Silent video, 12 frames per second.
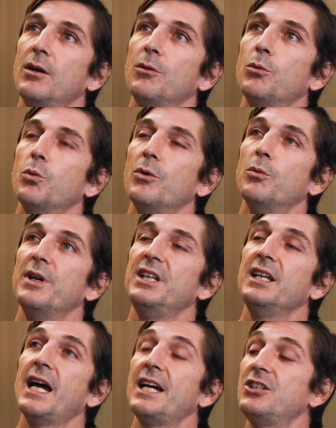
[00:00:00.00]
a
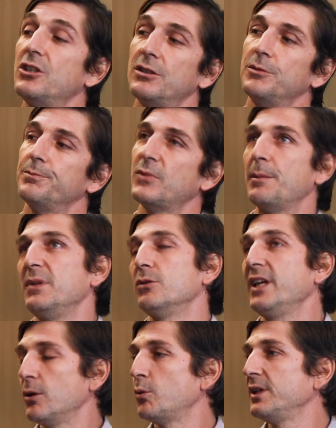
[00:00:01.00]
wedding
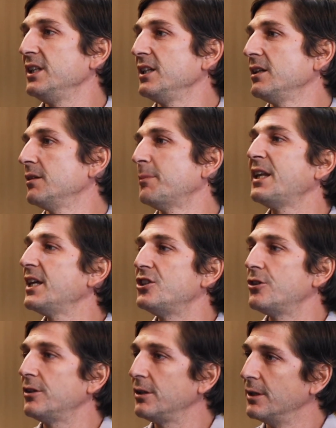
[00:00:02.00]
wedding
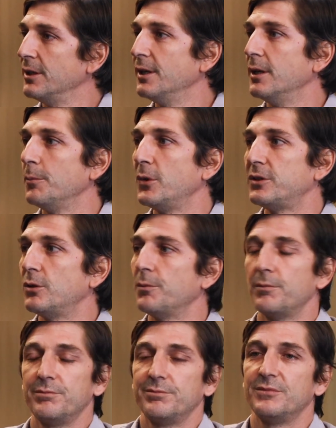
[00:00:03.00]
manager. But
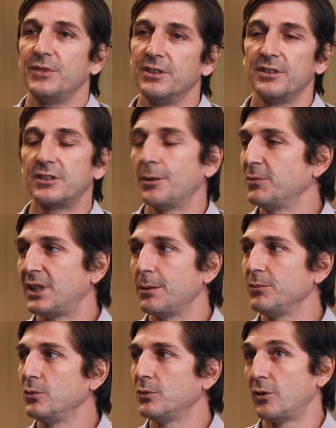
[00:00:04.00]

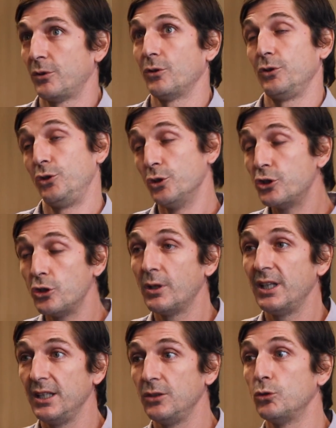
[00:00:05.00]
sometimes,
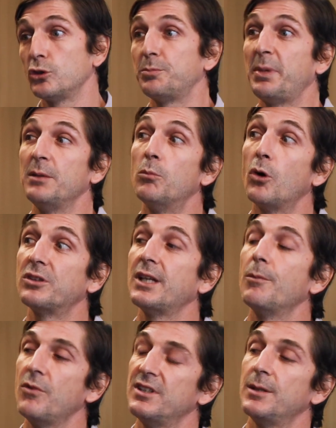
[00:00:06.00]
usually, you spend more
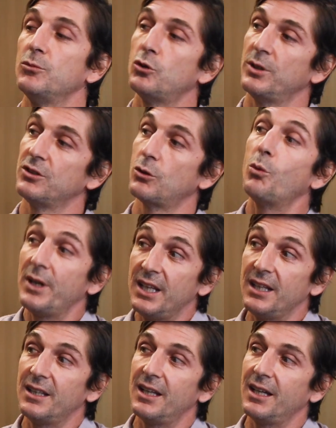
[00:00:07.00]
time with them during the
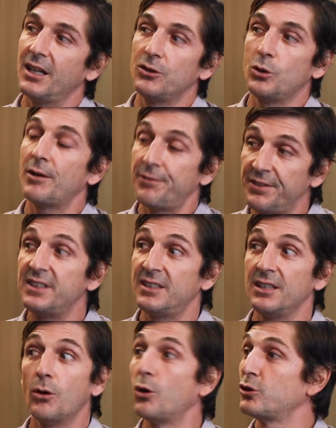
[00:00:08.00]
wedding day and you are
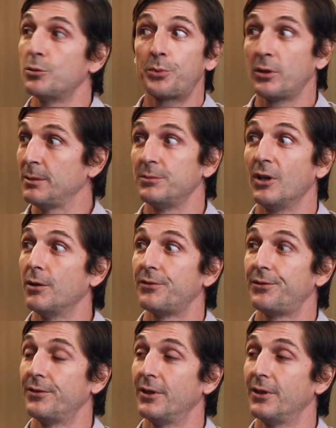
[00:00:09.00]
fixing all the problems of.